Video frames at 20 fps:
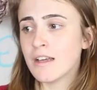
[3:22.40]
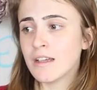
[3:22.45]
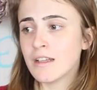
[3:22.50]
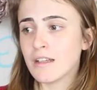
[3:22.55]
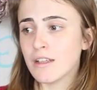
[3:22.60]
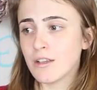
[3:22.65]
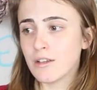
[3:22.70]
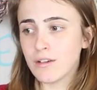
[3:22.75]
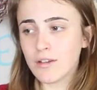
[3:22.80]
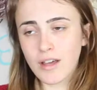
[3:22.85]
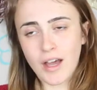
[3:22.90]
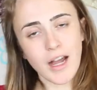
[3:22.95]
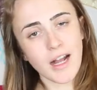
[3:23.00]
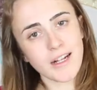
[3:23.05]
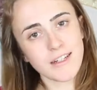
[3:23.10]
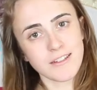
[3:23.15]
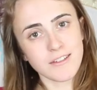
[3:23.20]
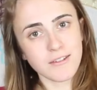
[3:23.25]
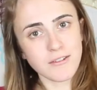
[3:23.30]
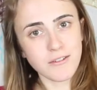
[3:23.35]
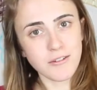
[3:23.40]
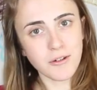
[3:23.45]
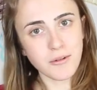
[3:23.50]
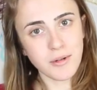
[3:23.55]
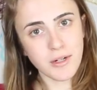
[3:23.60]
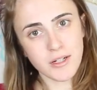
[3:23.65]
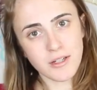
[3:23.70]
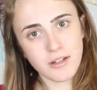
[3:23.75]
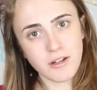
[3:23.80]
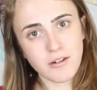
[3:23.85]
you kind of don't know
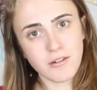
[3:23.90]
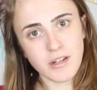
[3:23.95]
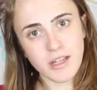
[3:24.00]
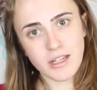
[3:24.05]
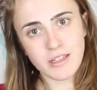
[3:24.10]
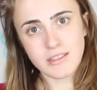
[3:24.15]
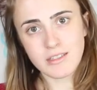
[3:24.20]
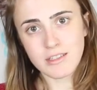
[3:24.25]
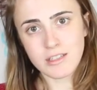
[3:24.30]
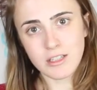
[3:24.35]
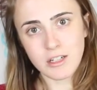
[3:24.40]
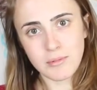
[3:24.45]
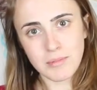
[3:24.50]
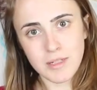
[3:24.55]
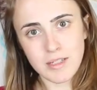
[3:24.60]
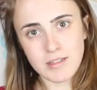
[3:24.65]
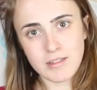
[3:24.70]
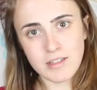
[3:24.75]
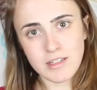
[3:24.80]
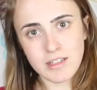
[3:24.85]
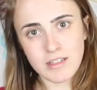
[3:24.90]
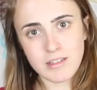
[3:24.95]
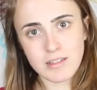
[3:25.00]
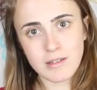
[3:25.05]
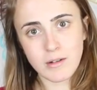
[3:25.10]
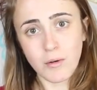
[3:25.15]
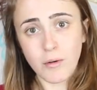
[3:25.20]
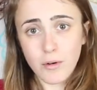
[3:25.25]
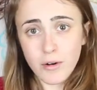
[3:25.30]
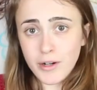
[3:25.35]
where to go next in your
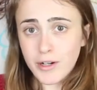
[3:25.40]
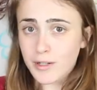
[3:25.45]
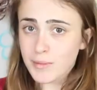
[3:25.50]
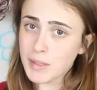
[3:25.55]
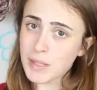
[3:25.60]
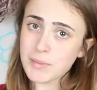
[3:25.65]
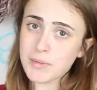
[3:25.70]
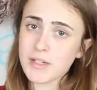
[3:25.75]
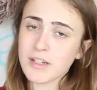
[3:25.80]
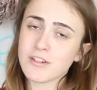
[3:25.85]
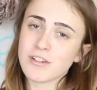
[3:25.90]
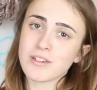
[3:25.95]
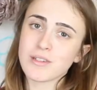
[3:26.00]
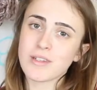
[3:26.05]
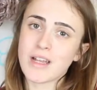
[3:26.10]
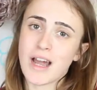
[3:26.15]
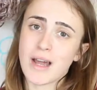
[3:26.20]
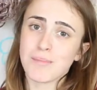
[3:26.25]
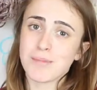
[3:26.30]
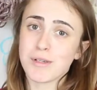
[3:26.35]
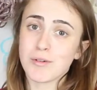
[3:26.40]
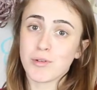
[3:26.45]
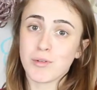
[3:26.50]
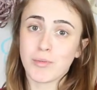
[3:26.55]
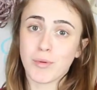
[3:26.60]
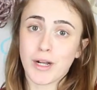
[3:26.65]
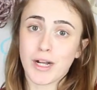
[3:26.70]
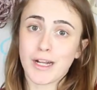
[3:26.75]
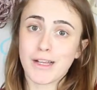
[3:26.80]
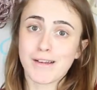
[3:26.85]
business or maybe you're just happy
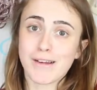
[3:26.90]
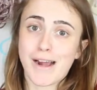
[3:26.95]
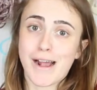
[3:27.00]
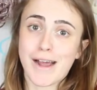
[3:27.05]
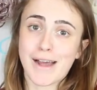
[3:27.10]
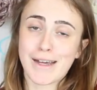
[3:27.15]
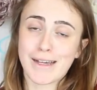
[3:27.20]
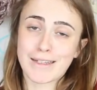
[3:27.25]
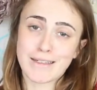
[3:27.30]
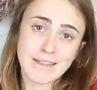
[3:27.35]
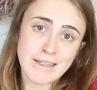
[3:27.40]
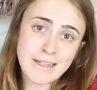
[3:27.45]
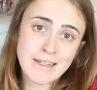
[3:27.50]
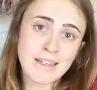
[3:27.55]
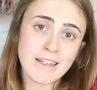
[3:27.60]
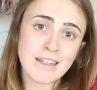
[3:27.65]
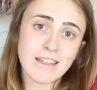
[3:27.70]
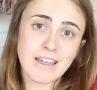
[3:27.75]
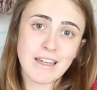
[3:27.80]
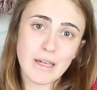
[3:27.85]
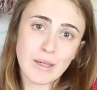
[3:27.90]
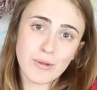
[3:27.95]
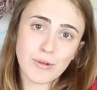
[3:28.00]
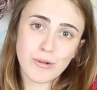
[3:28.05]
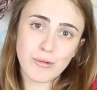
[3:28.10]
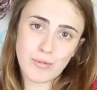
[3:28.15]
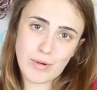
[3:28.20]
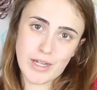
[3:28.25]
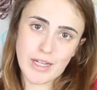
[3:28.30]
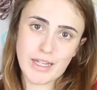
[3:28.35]
with where you're at.
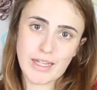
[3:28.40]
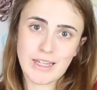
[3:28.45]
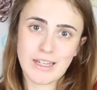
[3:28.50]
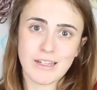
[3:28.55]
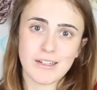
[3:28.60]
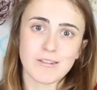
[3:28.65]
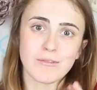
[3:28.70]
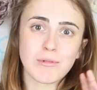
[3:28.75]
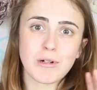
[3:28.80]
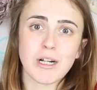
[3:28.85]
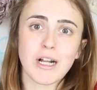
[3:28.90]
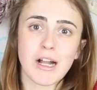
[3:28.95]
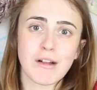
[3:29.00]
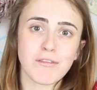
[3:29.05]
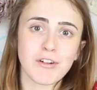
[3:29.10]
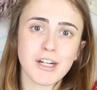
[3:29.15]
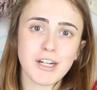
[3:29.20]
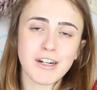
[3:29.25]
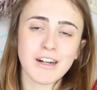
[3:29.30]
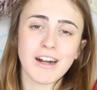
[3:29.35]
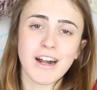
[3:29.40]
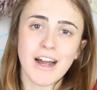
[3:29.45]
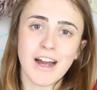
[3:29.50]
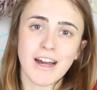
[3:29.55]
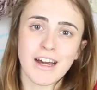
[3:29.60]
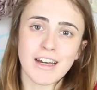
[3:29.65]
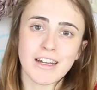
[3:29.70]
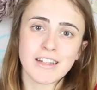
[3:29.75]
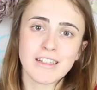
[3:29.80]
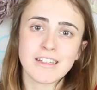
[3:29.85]
Either way, wherever you're
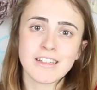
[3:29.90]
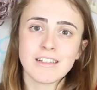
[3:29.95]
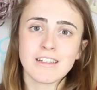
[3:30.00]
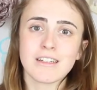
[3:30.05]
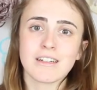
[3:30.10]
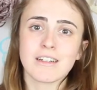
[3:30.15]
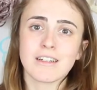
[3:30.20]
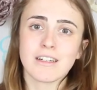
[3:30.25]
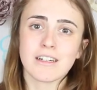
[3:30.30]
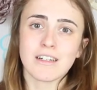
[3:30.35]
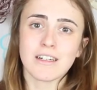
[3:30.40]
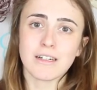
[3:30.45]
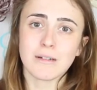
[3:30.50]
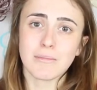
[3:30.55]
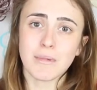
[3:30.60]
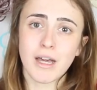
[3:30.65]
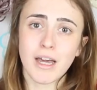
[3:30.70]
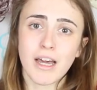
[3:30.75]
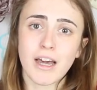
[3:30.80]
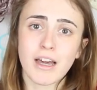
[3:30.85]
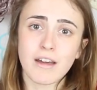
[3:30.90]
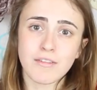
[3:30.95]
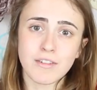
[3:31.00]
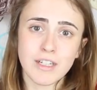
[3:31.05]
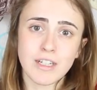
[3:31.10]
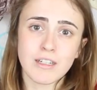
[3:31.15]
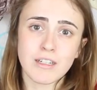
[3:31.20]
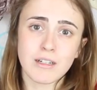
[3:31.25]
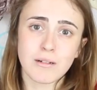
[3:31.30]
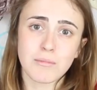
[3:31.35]
at, um,
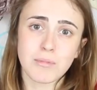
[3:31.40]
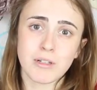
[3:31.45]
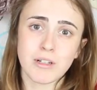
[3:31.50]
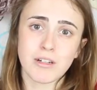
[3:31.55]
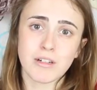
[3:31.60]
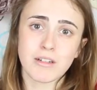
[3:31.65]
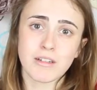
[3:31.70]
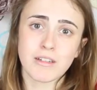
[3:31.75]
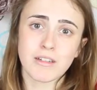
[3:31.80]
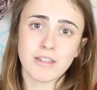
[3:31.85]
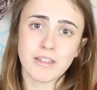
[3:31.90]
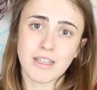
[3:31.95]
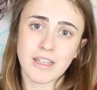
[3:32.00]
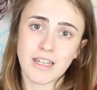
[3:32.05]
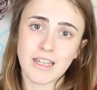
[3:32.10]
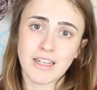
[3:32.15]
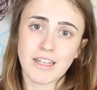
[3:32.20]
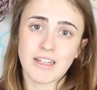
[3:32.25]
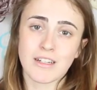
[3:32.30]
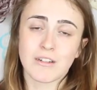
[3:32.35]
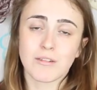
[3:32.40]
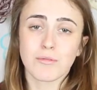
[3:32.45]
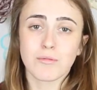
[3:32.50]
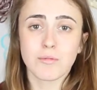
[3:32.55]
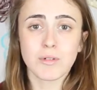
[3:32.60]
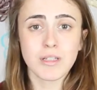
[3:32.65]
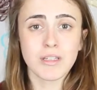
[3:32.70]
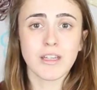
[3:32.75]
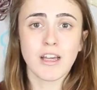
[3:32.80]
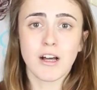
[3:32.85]
having a blog can
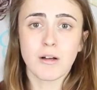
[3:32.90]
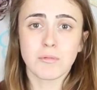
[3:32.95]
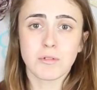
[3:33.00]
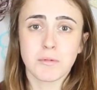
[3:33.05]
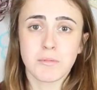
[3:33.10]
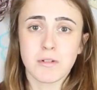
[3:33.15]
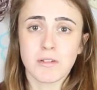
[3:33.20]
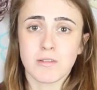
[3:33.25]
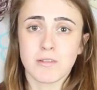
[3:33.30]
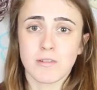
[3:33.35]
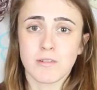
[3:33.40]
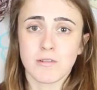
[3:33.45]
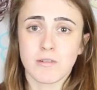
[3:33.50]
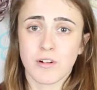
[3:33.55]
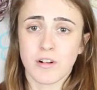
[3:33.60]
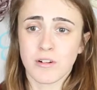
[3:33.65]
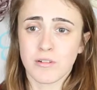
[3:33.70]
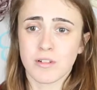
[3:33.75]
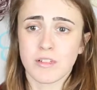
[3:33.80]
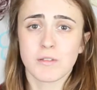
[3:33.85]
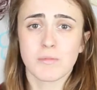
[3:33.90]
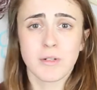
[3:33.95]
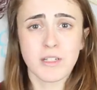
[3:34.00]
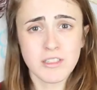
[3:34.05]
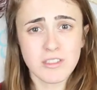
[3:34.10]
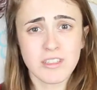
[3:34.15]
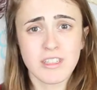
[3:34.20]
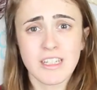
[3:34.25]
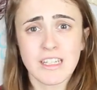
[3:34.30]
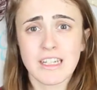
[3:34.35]
really help your business grow,
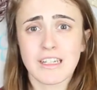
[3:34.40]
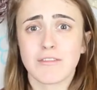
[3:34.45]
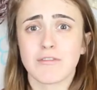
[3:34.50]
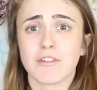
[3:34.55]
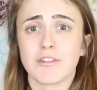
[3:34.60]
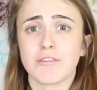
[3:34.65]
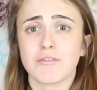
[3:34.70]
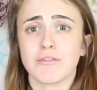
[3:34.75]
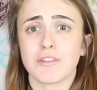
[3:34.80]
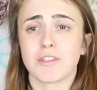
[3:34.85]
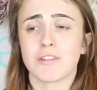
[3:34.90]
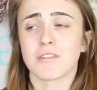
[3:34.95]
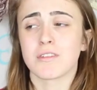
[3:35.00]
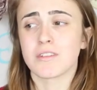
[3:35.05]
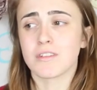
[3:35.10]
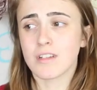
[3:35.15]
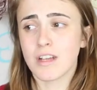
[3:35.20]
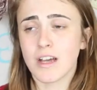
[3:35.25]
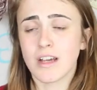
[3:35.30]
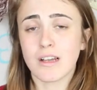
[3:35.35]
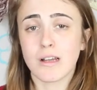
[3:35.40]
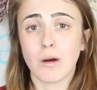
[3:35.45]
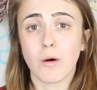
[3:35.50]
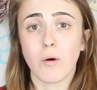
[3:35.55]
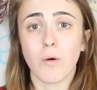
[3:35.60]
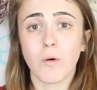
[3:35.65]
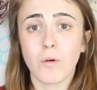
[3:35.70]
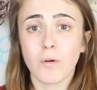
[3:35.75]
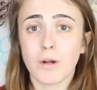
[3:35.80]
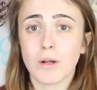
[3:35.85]
especially if you feel stuck
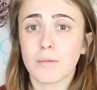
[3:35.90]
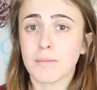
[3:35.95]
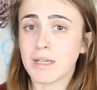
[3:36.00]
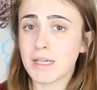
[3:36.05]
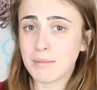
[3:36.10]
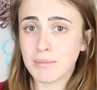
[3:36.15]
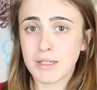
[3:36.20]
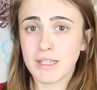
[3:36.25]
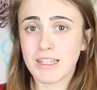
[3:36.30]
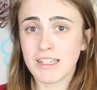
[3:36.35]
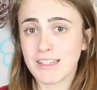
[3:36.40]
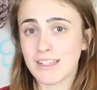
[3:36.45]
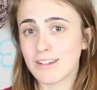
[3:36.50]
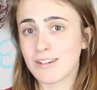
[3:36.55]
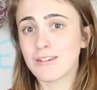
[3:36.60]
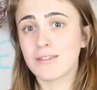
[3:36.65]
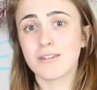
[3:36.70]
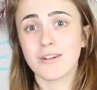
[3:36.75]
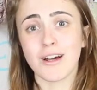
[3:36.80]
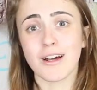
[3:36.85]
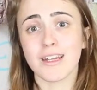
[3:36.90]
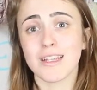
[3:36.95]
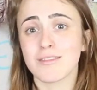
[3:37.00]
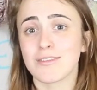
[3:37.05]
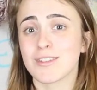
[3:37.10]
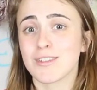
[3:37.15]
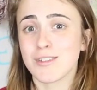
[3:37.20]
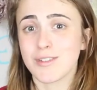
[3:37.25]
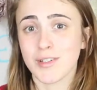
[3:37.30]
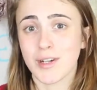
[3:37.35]
or maybe you're not
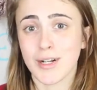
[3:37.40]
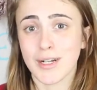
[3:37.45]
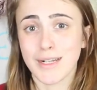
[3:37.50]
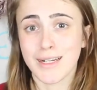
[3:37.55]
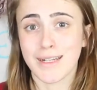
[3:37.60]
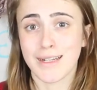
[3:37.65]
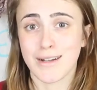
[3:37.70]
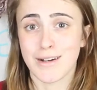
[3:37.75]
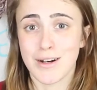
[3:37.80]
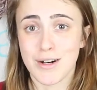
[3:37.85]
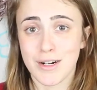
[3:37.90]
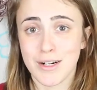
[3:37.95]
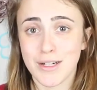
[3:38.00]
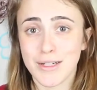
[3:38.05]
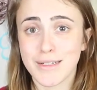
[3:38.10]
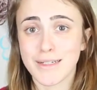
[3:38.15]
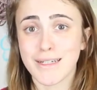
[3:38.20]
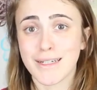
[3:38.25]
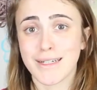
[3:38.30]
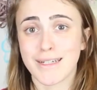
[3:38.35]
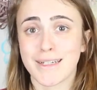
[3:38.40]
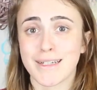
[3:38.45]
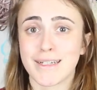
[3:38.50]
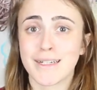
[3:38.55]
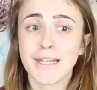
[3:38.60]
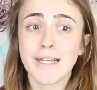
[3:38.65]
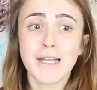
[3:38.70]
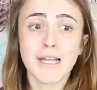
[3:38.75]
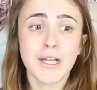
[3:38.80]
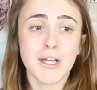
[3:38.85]
even started at all
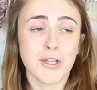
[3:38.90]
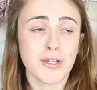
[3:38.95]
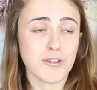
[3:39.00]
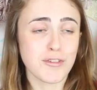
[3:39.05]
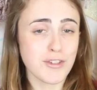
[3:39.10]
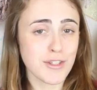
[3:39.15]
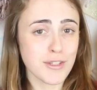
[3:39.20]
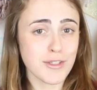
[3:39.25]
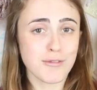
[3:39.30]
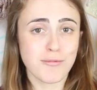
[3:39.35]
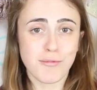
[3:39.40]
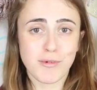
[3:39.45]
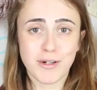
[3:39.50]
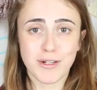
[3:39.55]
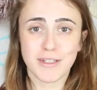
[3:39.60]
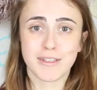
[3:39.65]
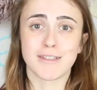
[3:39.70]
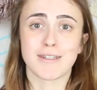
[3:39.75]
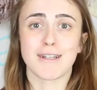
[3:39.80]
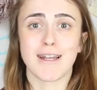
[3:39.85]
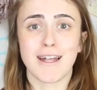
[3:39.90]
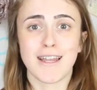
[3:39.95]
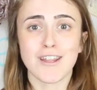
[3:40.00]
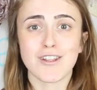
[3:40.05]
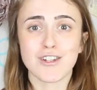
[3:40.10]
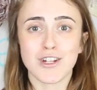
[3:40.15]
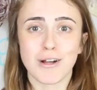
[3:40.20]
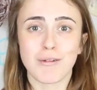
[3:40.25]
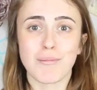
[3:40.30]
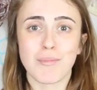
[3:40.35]
and you just want to kind
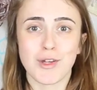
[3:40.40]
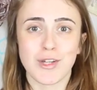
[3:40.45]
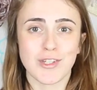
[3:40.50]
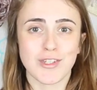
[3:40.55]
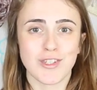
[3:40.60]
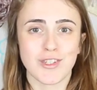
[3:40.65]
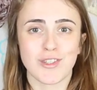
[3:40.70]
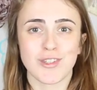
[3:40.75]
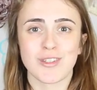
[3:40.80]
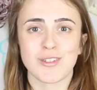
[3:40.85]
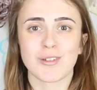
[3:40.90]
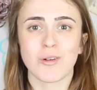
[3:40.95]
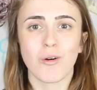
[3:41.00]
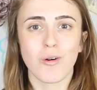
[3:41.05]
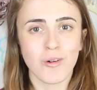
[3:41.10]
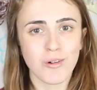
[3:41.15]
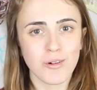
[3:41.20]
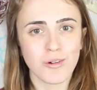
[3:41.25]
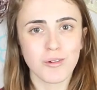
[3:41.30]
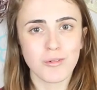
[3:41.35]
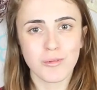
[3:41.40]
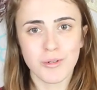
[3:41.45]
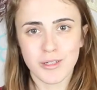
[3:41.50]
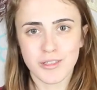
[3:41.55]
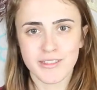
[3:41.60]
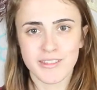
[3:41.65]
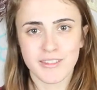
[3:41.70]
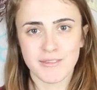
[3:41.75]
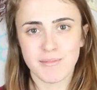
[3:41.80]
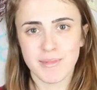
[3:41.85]
of jump into this whole
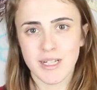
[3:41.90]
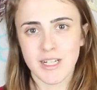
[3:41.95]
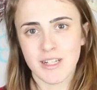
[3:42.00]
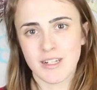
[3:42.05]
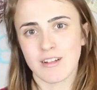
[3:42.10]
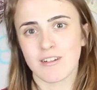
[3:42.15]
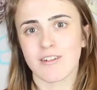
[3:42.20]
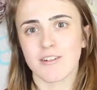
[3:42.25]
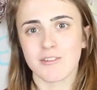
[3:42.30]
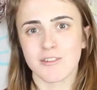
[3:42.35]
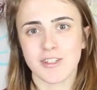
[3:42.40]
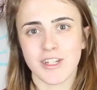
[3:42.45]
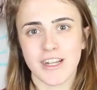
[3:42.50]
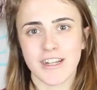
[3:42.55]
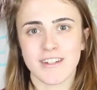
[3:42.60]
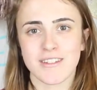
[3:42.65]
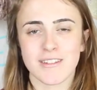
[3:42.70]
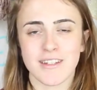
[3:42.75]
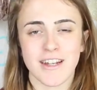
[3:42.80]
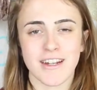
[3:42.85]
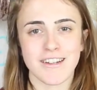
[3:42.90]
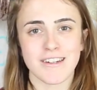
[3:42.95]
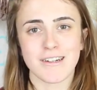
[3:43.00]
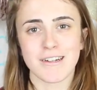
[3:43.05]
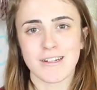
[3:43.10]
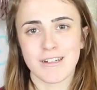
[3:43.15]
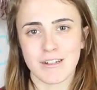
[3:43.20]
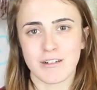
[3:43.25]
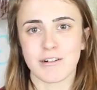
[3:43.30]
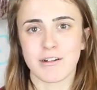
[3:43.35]
world of being a crochet designer
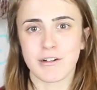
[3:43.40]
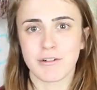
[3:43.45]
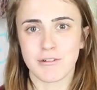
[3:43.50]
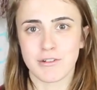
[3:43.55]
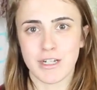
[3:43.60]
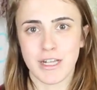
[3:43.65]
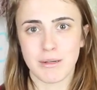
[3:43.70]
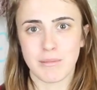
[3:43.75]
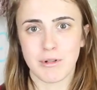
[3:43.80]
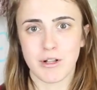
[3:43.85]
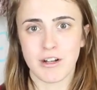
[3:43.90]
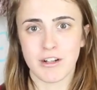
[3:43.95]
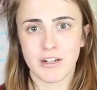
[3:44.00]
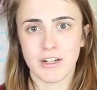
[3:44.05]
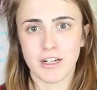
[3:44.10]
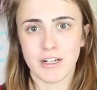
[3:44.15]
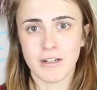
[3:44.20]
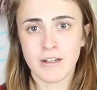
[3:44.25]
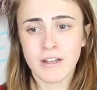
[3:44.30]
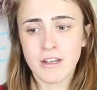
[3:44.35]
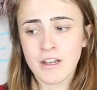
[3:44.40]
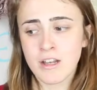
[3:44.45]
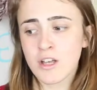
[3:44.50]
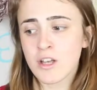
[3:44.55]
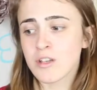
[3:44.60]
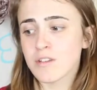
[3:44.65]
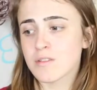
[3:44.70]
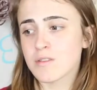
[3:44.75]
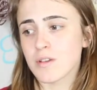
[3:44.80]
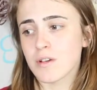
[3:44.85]
and a crochet blogger.
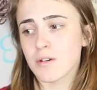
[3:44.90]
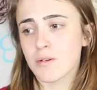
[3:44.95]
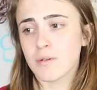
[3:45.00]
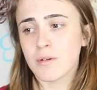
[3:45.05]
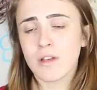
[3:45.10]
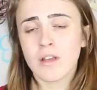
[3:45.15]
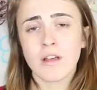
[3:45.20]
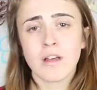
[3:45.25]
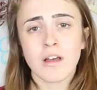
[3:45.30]
So